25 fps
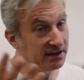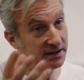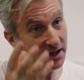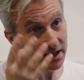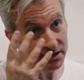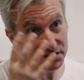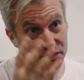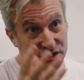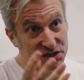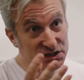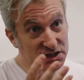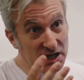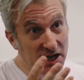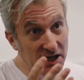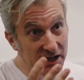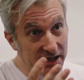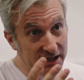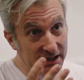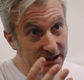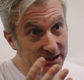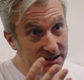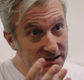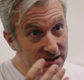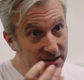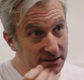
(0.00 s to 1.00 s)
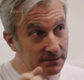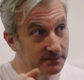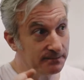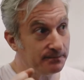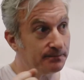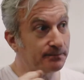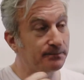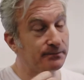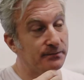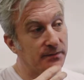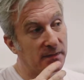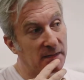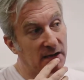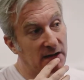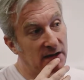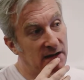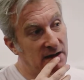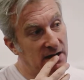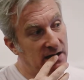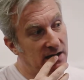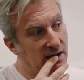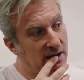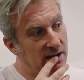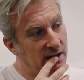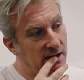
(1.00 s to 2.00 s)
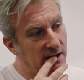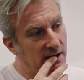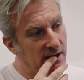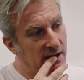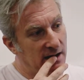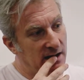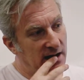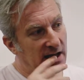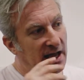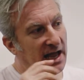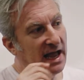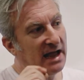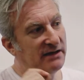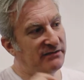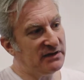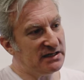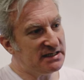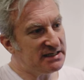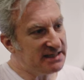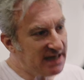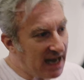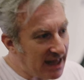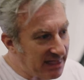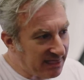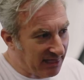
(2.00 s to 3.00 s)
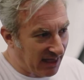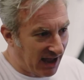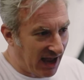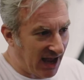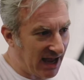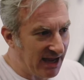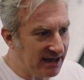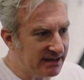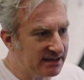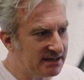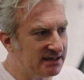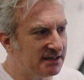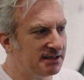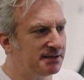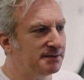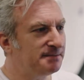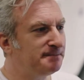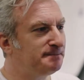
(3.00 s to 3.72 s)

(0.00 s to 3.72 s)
than sight. Having said that,